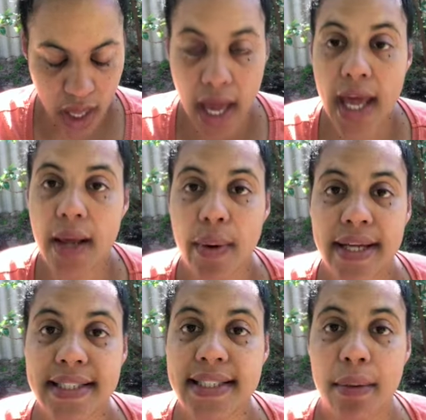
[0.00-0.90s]
anyway
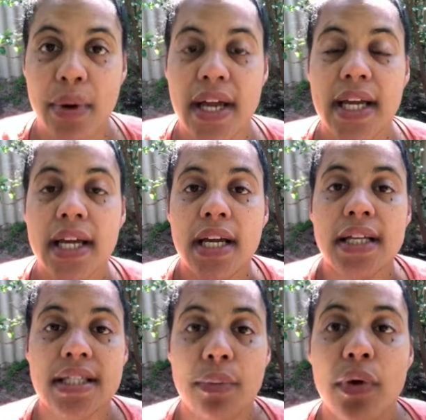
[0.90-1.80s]
somewhere
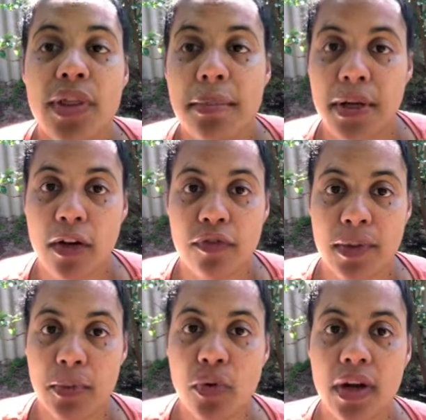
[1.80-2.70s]
somewhere in the middle of the
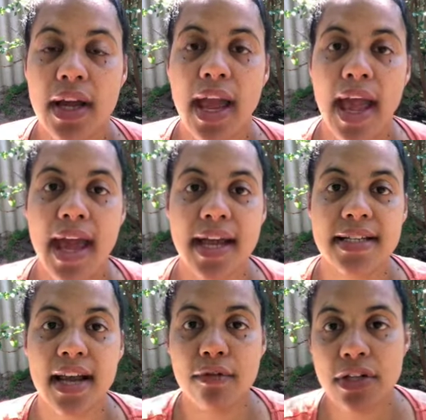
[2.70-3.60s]
book
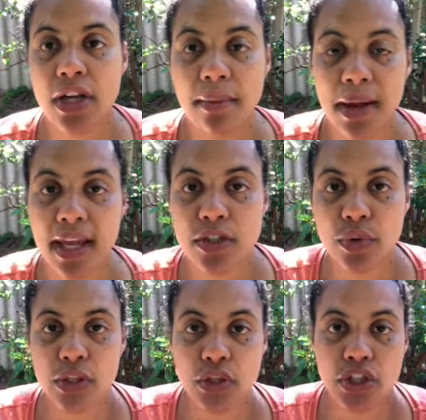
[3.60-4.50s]
and every time i get to
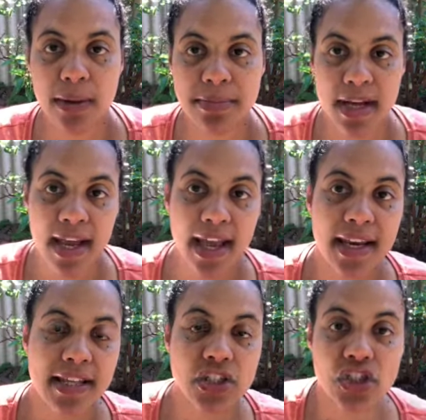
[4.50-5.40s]
a new chapter it
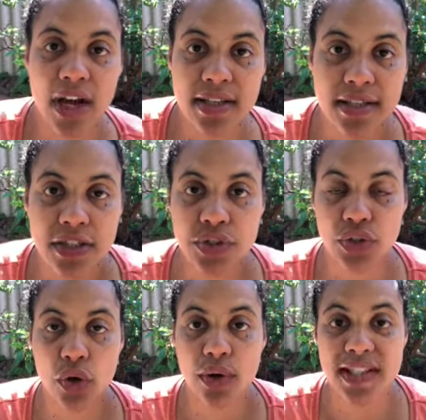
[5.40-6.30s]
is just
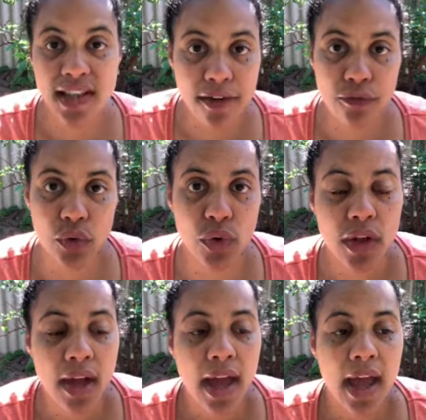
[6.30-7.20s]
so insightful
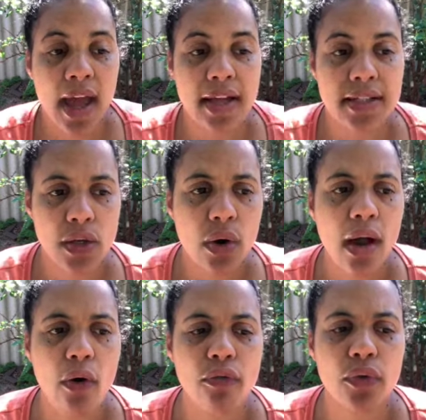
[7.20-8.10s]
and so
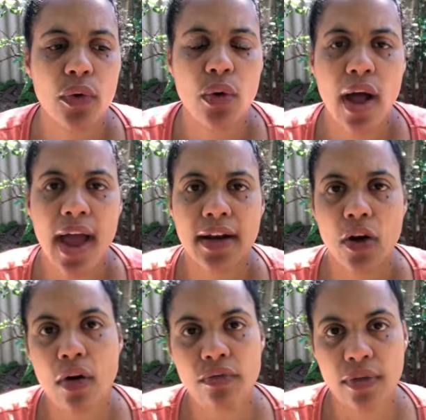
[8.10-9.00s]
helpful and
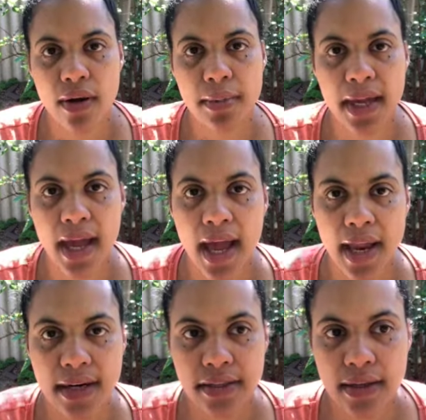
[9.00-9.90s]
confirming
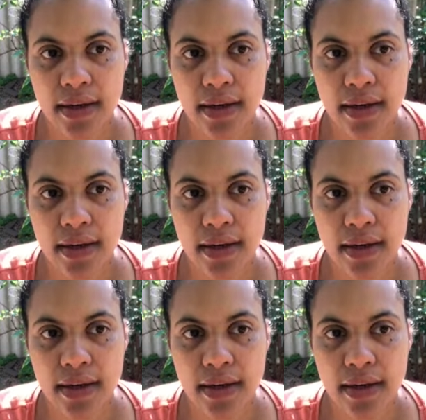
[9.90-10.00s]
and